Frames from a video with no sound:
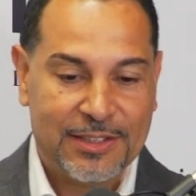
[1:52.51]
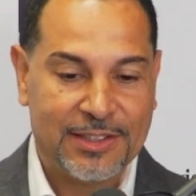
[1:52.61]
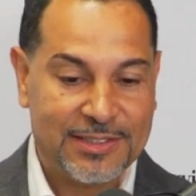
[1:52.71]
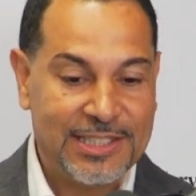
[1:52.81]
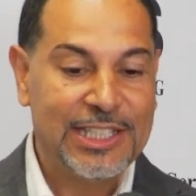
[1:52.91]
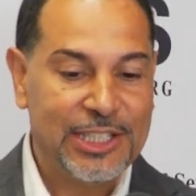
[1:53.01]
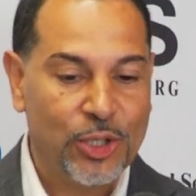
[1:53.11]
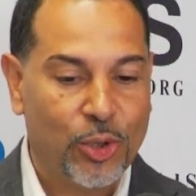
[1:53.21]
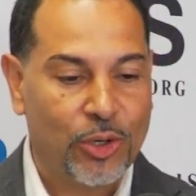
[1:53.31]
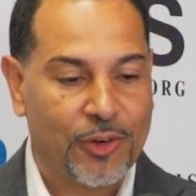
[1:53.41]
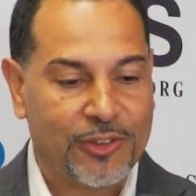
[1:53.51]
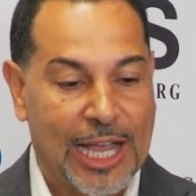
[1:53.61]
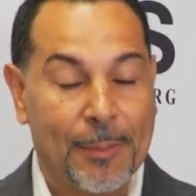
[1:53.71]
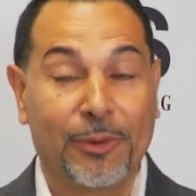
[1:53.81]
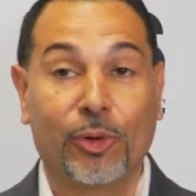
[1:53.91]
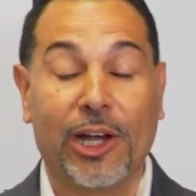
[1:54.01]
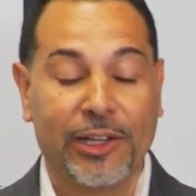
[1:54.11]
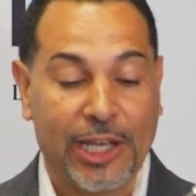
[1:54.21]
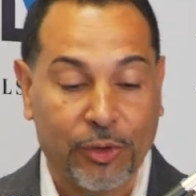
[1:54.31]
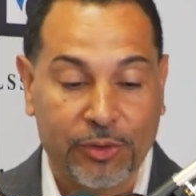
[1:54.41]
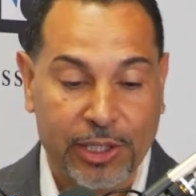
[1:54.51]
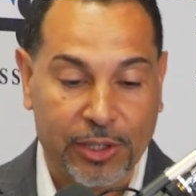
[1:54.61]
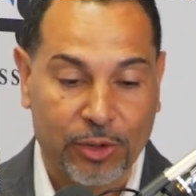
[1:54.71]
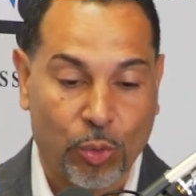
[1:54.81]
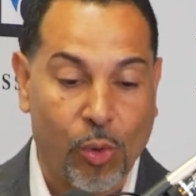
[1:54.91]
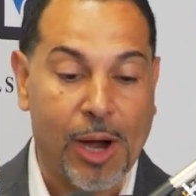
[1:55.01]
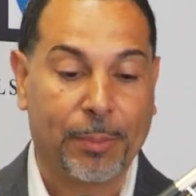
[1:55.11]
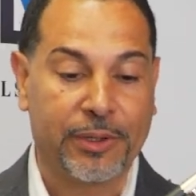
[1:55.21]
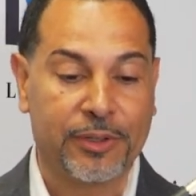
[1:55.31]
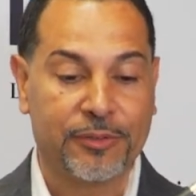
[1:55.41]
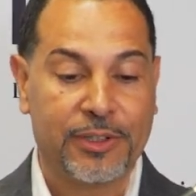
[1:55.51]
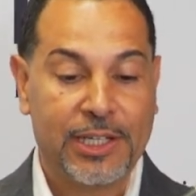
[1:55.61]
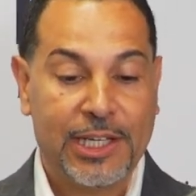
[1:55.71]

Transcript: the CEO of Common Ground Healthcare Cooperative